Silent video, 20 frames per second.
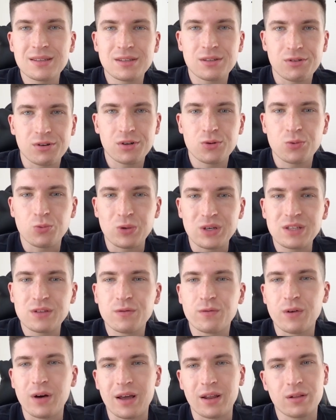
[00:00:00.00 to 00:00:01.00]
start with
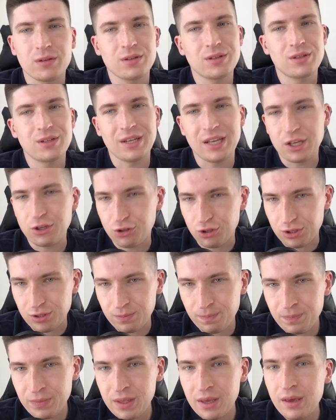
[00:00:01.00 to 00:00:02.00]
funnel stages.
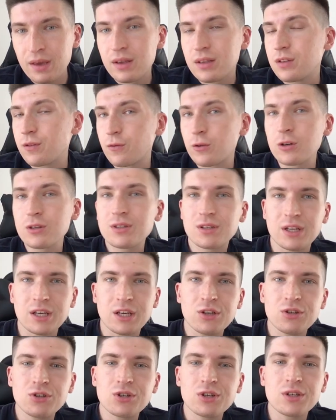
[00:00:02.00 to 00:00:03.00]
The first
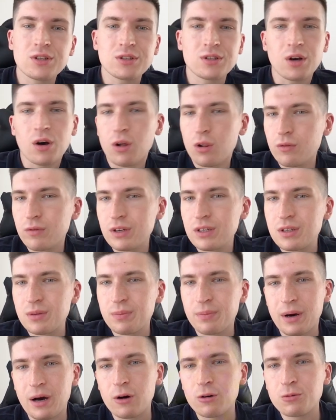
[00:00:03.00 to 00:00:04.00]
stage is always
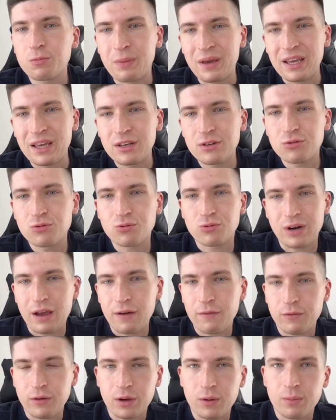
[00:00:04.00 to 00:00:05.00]
about paid
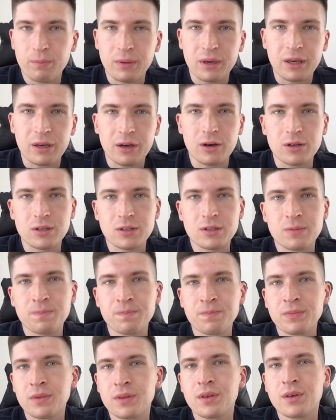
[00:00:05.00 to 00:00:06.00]
traffic, because
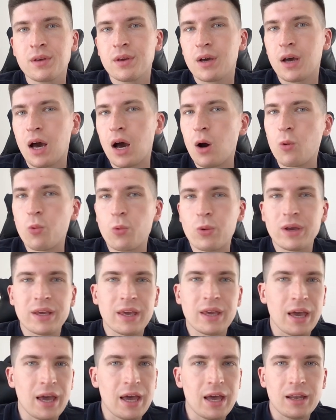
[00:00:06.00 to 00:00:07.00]
how we
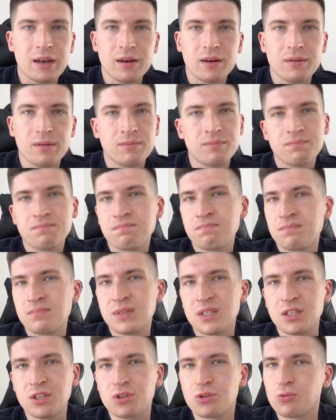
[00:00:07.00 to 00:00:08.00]
can
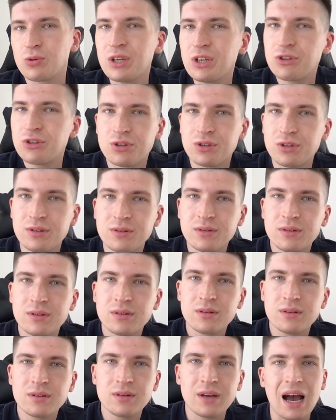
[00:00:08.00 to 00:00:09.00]
nutrition
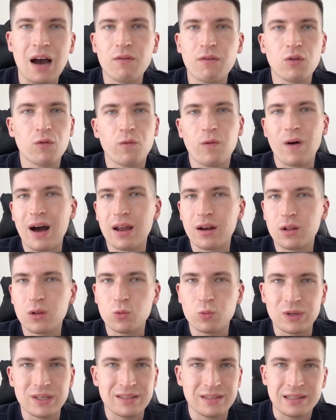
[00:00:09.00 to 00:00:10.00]
our
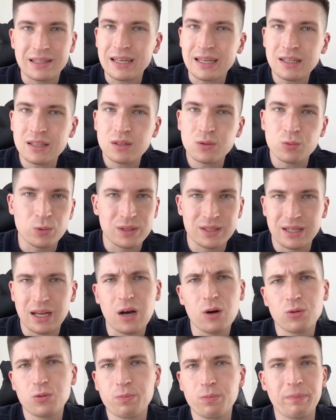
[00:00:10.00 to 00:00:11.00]
funnel with leads
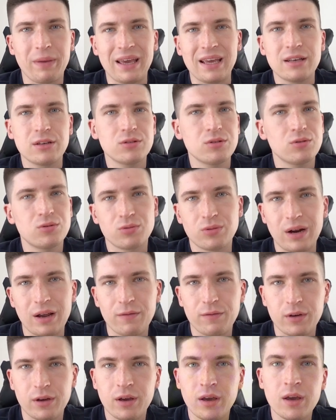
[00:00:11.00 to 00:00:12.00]
without paid
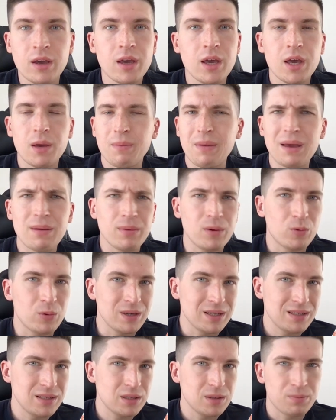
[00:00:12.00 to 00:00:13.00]
traffic. Maybe
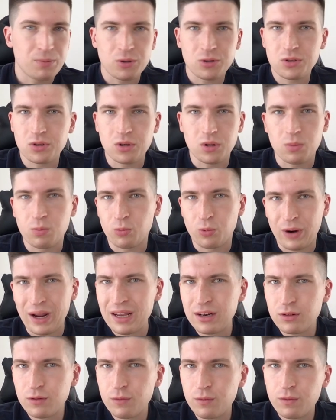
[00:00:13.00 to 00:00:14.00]
with personal
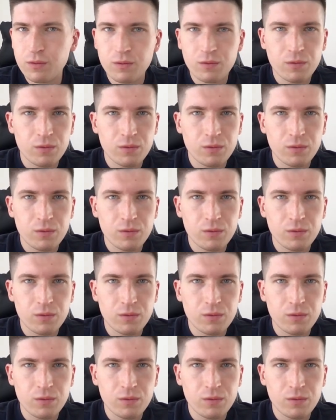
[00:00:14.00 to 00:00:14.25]
brand of